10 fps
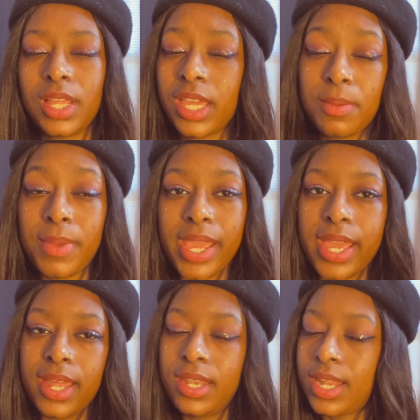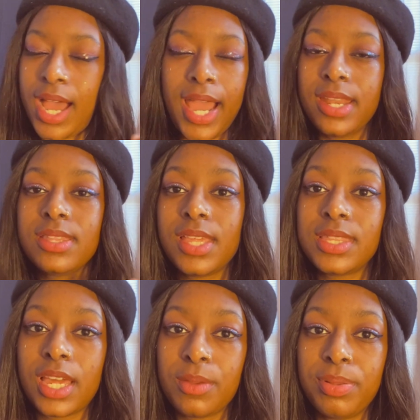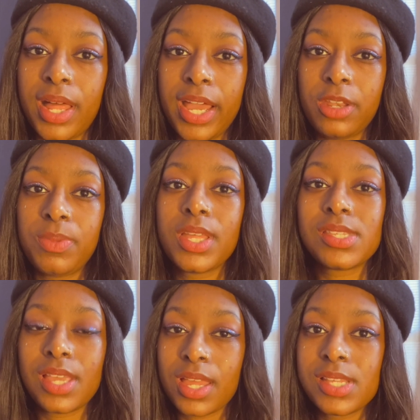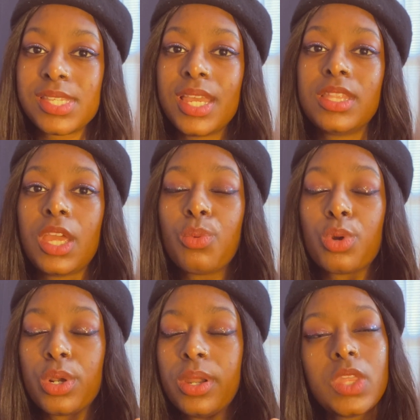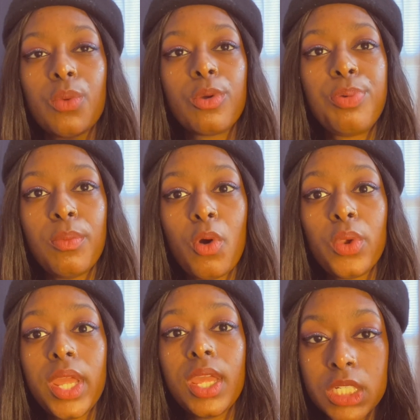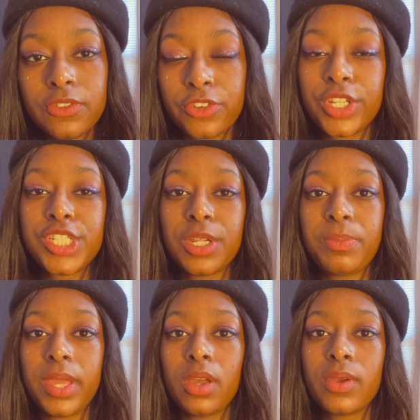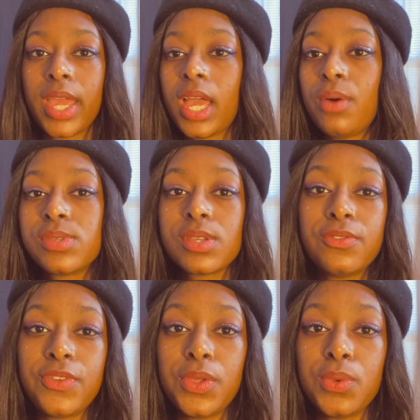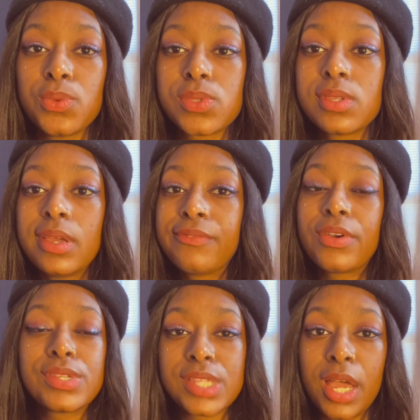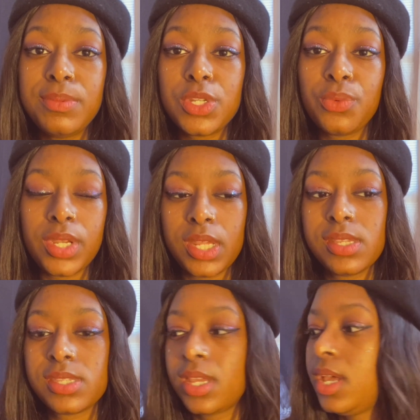Like, in my head, I didn't think that applied, because like I said, they were promoting free shipping, okay? I was confused, first time doing this.